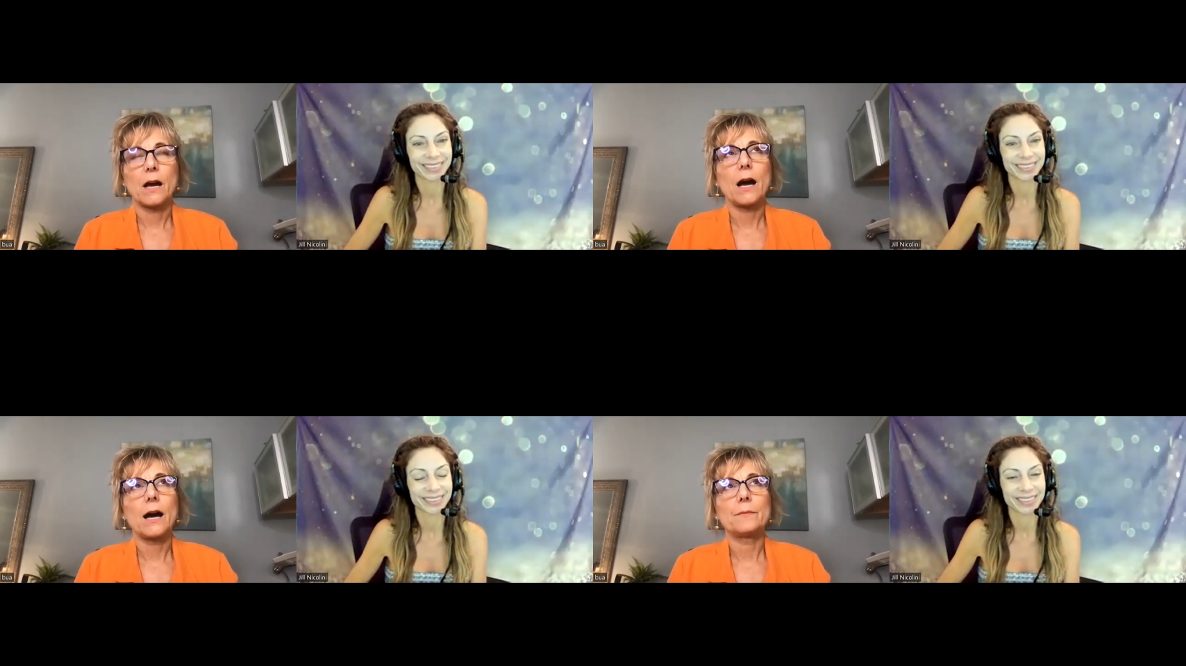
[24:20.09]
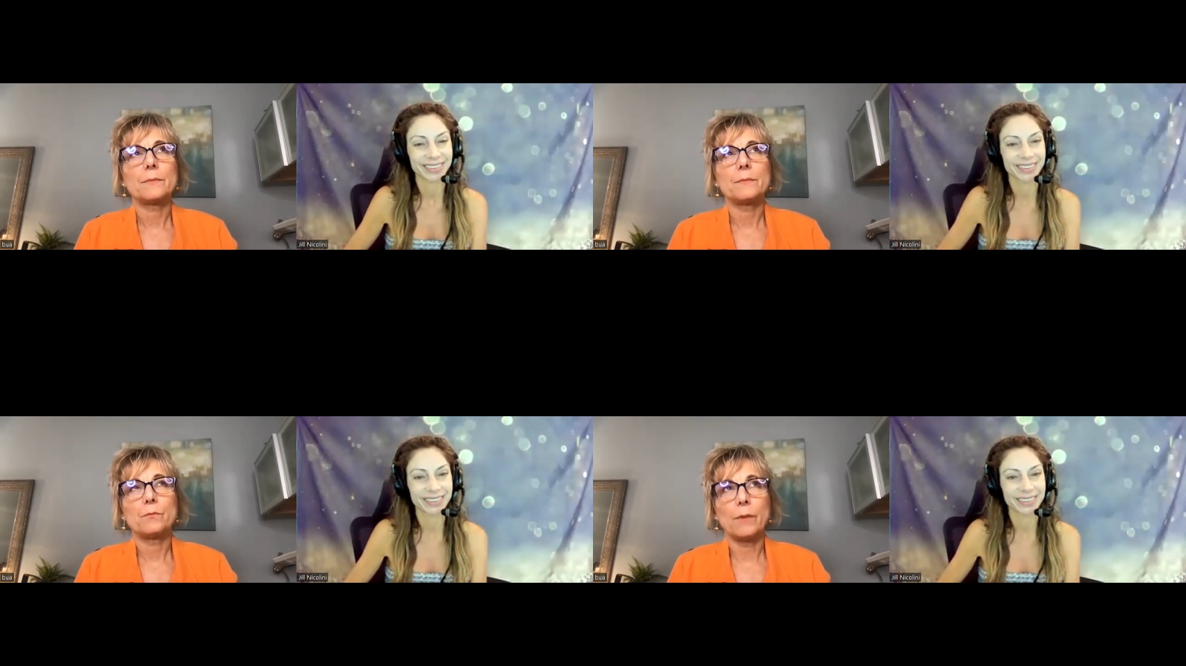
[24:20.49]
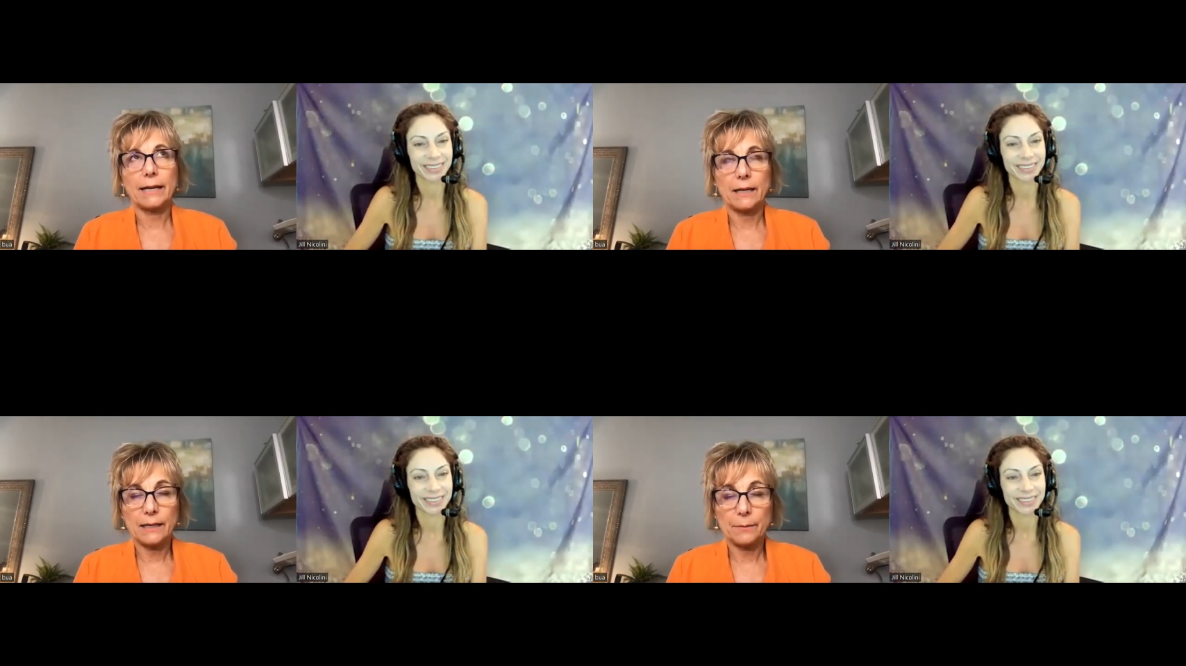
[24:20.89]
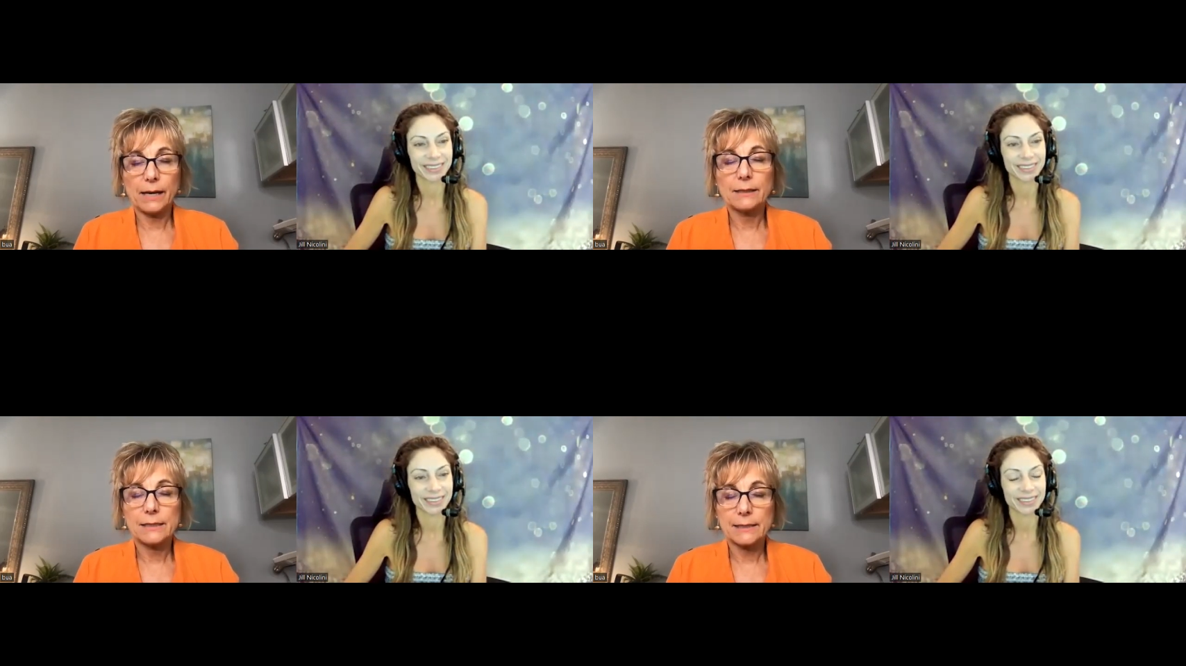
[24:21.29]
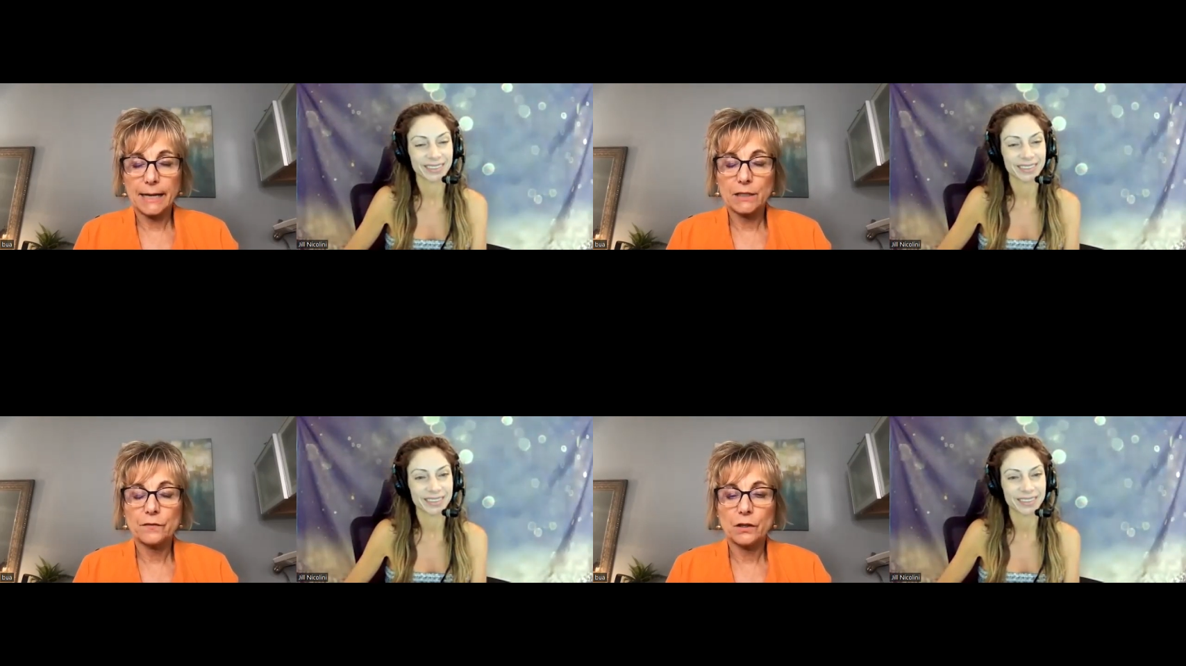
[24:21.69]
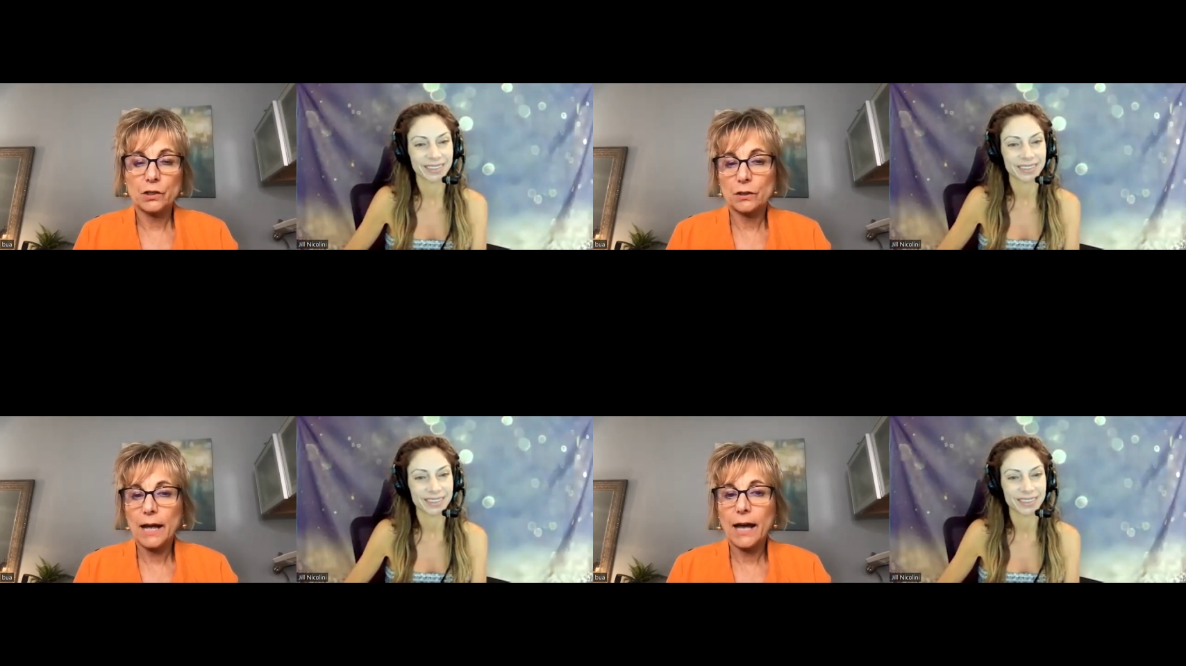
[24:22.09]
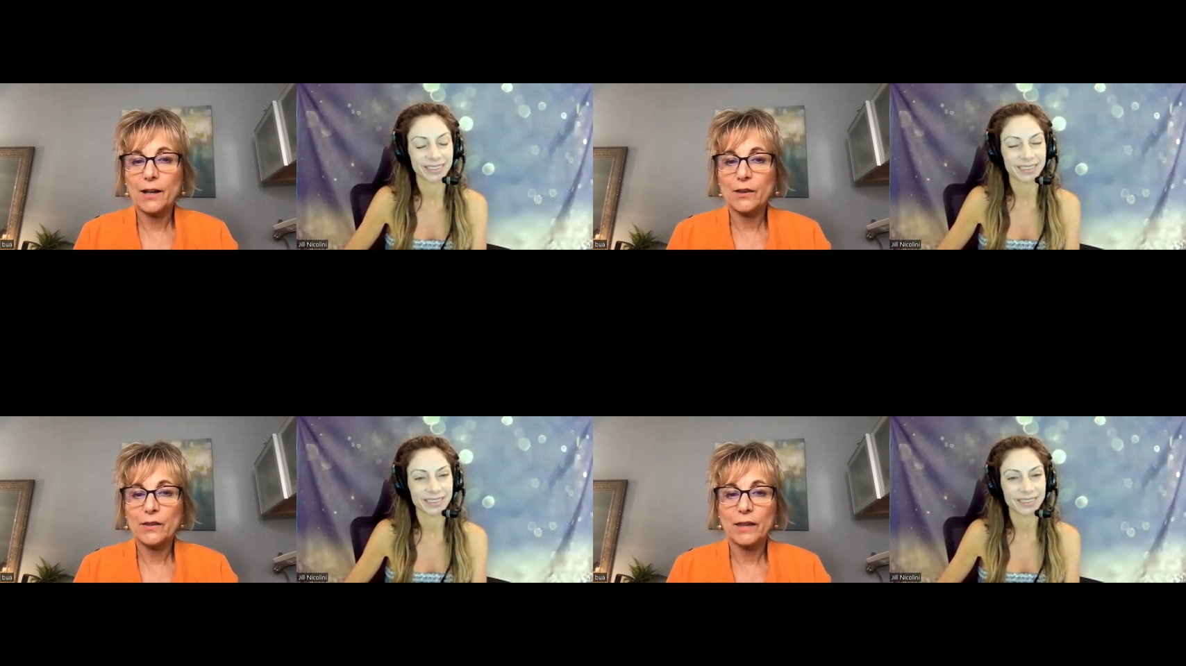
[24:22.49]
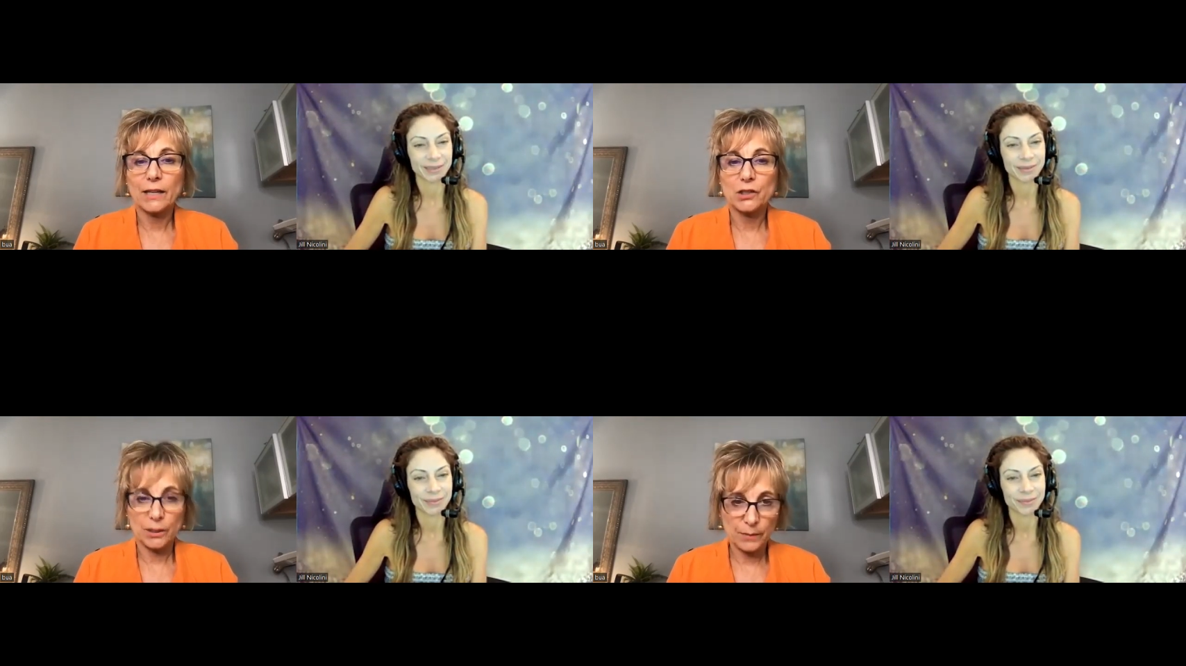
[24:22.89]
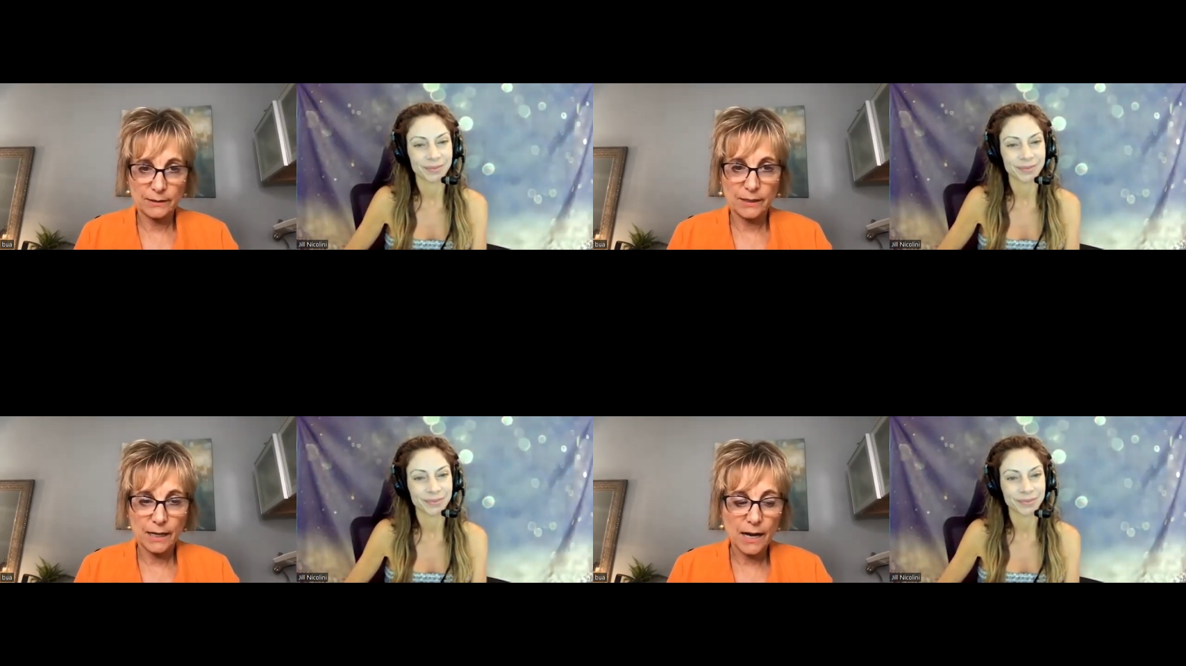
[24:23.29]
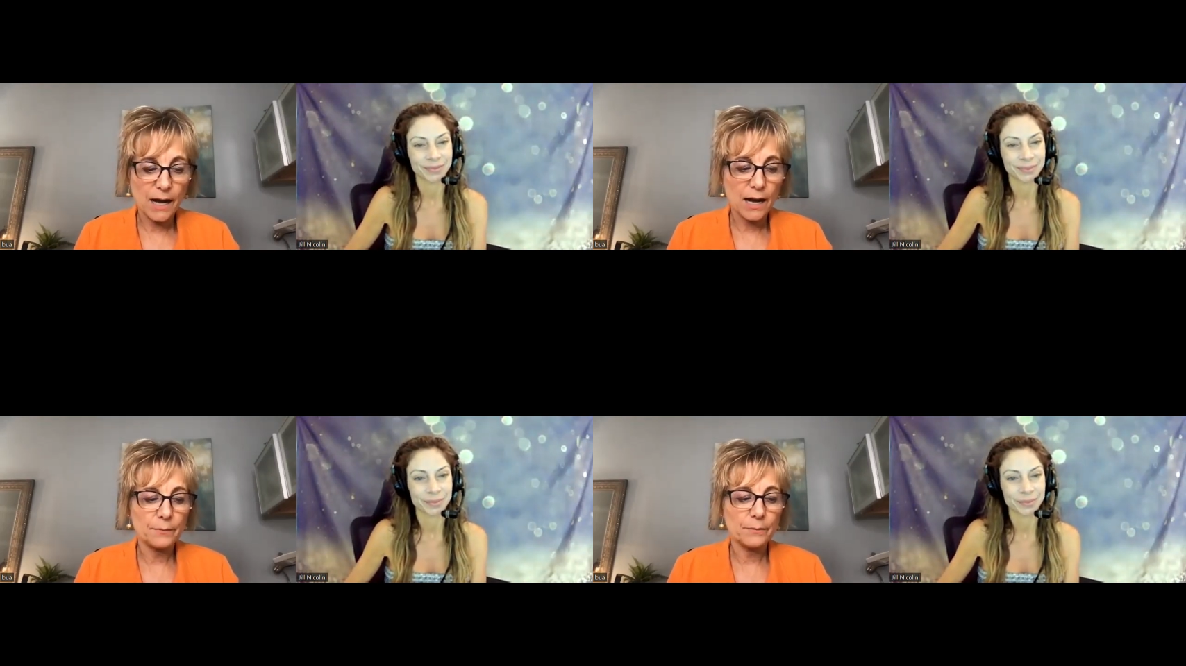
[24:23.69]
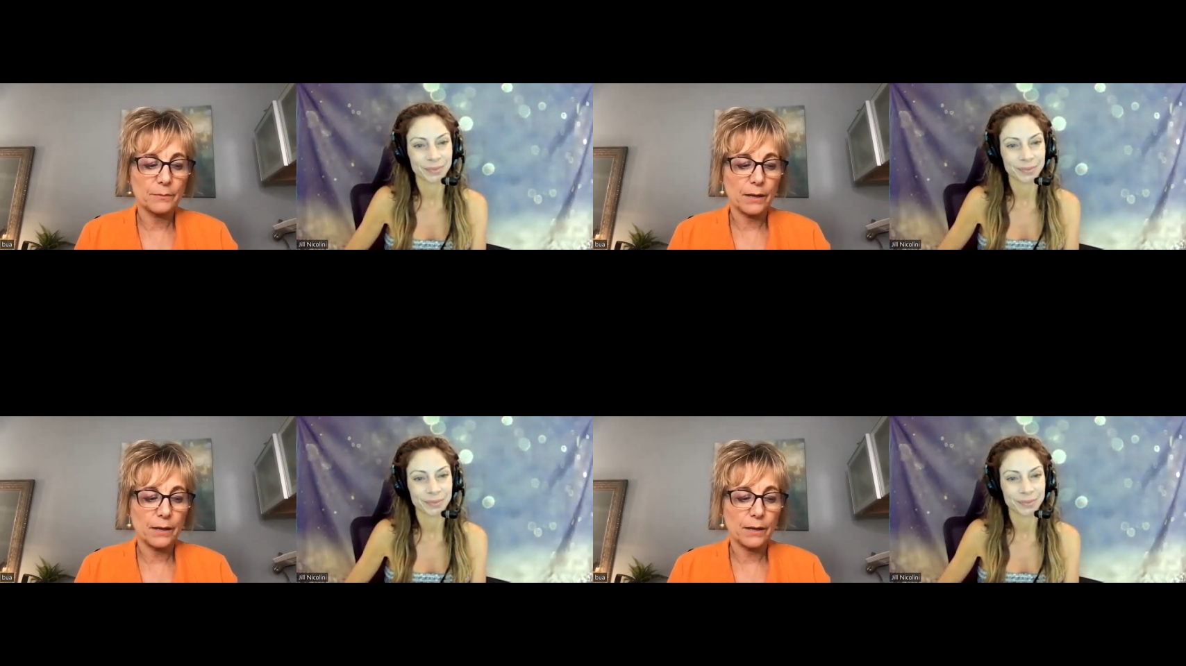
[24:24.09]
Speaker 1: Uh, my email is sagefunctionalhealth at gmail.com,